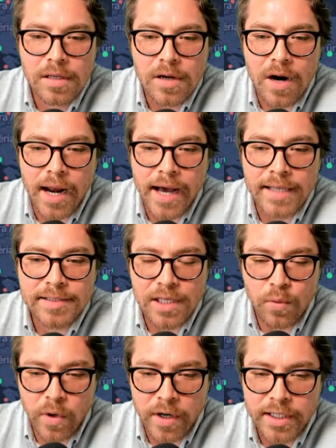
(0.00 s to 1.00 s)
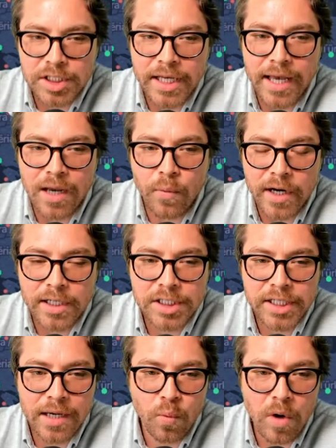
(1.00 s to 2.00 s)
All right, I see. We're gonna check. We're gonna
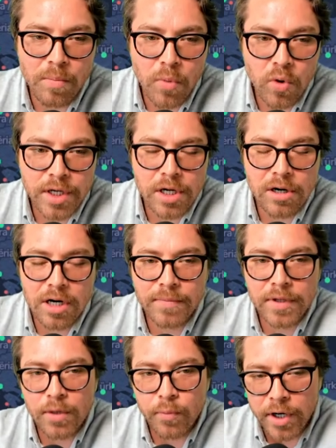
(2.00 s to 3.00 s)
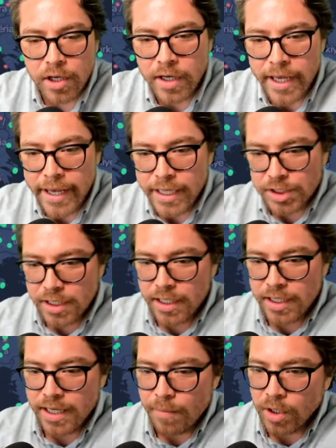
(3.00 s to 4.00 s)
check one more in Europe. Then we're gonna go to
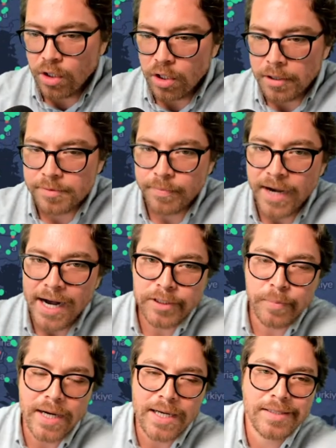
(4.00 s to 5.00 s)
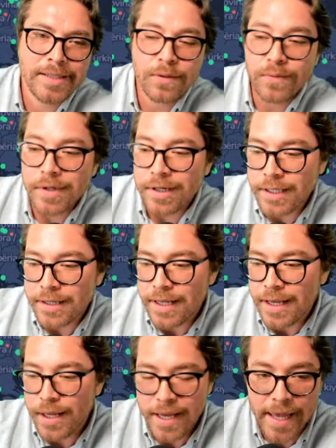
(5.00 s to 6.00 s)
Asia. Then I'm gonna look up some hot spots, and then we're gonna get
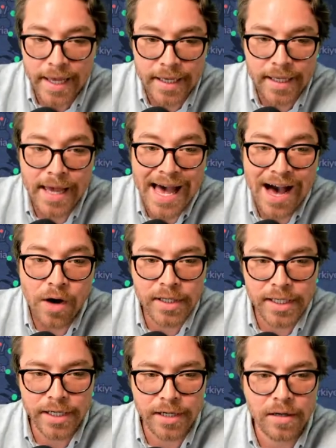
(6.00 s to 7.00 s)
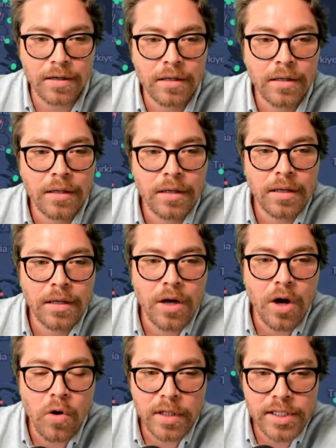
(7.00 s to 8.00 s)
the heck out of here.
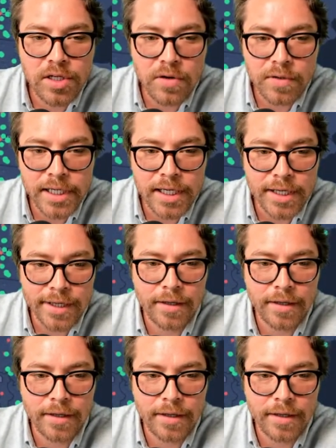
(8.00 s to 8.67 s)
Oakley Doakley.